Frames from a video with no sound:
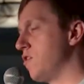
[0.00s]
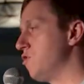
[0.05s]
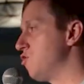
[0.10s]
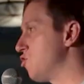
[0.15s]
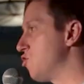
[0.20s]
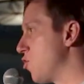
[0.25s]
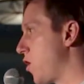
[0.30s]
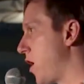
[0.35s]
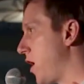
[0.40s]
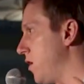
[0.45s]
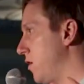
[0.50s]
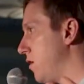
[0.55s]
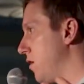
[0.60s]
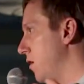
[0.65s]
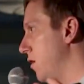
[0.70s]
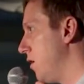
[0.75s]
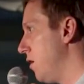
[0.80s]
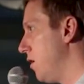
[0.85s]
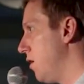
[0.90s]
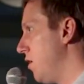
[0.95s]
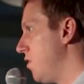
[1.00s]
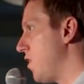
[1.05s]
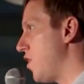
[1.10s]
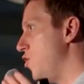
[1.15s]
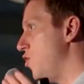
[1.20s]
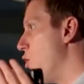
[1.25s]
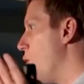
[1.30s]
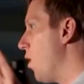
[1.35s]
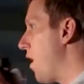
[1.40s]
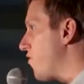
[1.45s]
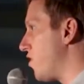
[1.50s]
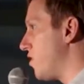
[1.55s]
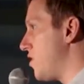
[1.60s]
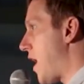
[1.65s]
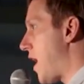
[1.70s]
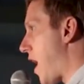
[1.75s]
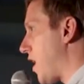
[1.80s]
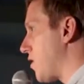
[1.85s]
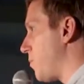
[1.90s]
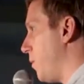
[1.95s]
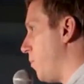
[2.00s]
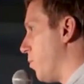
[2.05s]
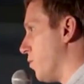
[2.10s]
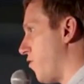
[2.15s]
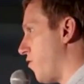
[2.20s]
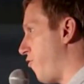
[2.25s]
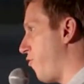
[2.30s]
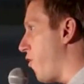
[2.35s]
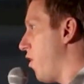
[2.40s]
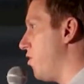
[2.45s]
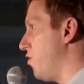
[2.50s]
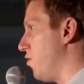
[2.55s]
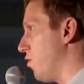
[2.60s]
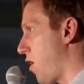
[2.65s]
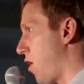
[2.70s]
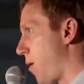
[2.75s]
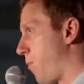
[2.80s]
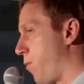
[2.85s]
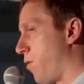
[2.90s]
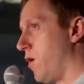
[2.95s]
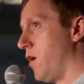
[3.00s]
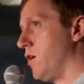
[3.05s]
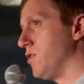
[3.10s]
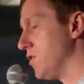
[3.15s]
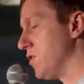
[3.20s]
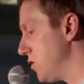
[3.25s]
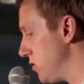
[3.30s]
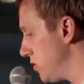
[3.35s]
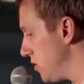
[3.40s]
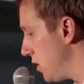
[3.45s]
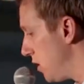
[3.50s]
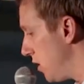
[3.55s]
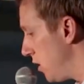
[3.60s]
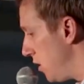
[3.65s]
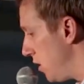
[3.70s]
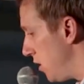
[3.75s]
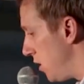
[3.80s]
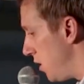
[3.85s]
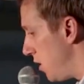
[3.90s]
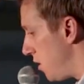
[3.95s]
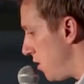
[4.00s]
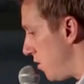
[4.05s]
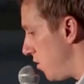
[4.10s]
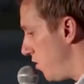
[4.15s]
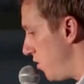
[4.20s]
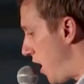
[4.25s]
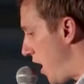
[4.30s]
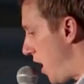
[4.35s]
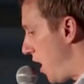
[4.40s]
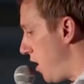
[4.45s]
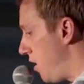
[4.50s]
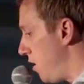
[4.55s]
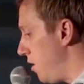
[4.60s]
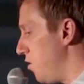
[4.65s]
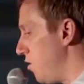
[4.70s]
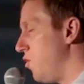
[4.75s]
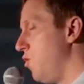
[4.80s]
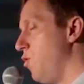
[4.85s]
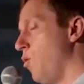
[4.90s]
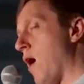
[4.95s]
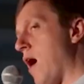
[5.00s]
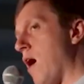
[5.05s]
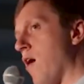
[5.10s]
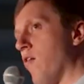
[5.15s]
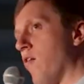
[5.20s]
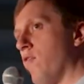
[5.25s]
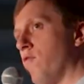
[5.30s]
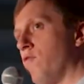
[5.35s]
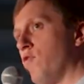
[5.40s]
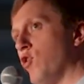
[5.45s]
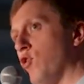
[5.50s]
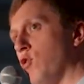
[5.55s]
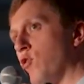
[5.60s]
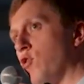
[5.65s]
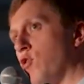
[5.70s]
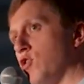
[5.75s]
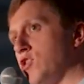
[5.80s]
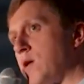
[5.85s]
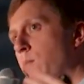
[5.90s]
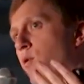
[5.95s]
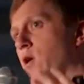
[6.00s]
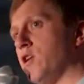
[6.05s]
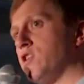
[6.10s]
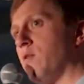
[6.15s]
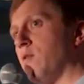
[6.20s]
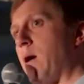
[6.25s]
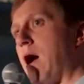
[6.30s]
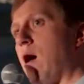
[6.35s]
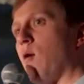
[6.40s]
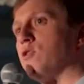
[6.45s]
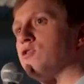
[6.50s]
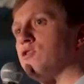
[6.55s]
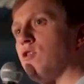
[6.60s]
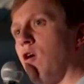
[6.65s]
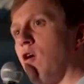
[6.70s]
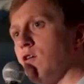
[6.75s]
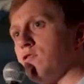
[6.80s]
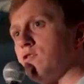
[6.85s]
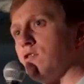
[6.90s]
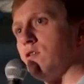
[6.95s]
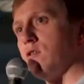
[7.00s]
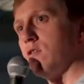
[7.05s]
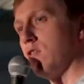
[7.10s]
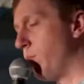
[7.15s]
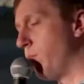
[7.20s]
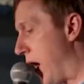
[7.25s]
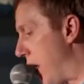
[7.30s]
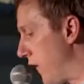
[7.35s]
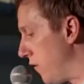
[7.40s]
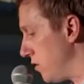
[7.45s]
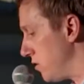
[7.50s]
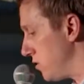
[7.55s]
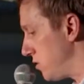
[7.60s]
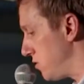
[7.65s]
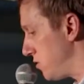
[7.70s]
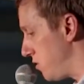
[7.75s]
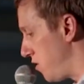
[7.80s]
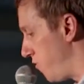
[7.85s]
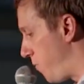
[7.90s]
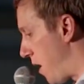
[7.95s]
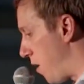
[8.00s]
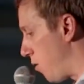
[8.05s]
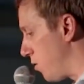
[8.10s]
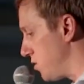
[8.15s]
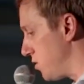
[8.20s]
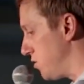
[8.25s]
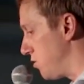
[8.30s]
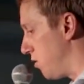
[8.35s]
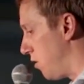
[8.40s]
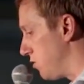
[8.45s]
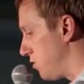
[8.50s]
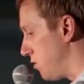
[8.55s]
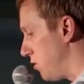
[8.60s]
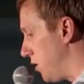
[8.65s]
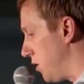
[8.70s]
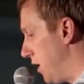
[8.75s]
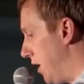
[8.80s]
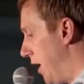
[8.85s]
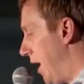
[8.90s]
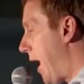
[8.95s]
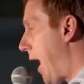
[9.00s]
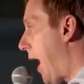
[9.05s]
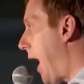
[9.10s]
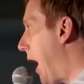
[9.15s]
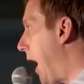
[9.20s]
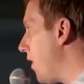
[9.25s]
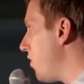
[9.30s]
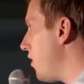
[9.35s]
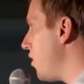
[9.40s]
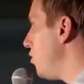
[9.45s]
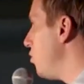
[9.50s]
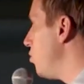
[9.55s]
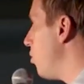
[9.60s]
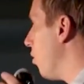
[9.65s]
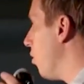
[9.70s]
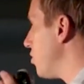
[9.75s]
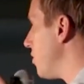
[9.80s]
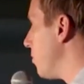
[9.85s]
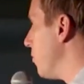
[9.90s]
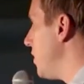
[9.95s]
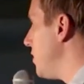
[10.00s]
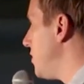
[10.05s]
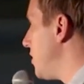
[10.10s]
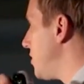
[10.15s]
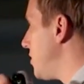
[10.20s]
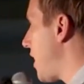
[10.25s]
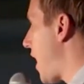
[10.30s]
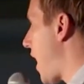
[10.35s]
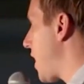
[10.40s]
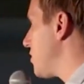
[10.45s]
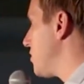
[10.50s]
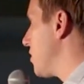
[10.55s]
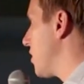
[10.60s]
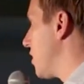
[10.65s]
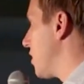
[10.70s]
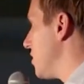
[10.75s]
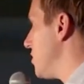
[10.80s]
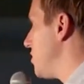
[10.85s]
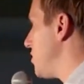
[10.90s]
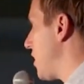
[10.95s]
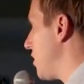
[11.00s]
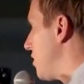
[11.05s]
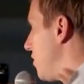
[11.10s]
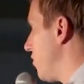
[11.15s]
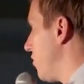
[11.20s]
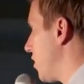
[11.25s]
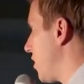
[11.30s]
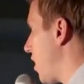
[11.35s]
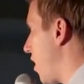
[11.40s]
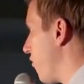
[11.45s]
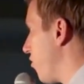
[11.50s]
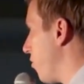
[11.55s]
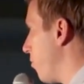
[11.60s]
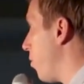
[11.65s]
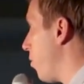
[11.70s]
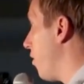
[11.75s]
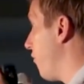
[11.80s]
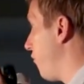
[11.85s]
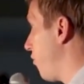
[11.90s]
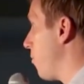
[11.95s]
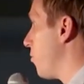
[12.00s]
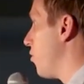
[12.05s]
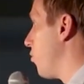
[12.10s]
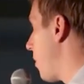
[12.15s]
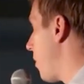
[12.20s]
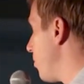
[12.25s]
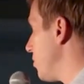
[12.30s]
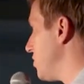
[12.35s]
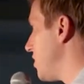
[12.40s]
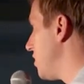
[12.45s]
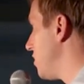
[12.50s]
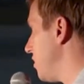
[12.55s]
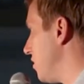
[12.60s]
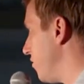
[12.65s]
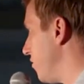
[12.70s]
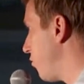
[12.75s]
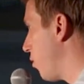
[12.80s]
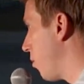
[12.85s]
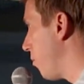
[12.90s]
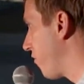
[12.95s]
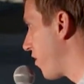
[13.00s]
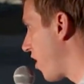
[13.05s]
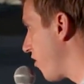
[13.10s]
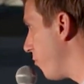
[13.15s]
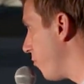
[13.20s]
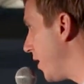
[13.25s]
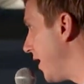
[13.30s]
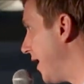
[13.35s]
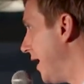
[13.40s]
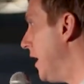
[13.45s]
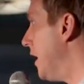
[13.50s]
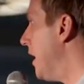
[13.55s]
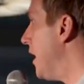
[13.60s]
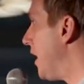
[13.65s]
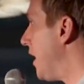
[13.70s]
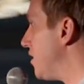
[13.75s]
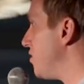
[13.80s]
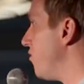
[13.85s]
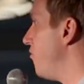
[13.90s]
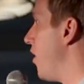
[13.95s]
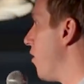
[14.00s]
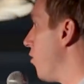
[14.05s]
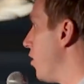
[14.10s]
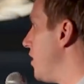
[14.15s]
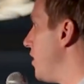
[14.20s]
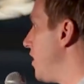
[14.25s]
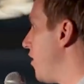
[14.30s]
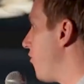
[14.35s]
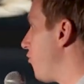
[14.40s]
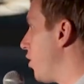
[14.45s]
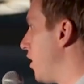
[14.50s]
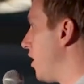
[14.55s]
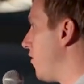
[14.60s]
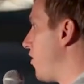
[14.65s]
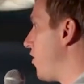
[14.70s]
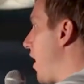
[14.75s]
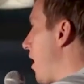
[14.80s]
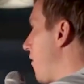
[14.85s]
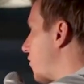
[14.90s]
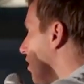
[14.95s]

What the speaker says: constraint that you don't have to tax people to fund your operations, then you have your separation of powers are altered. The balance of powers is altered, and that you ultimately detach the consent of the government from the representative form of government. It's very different if they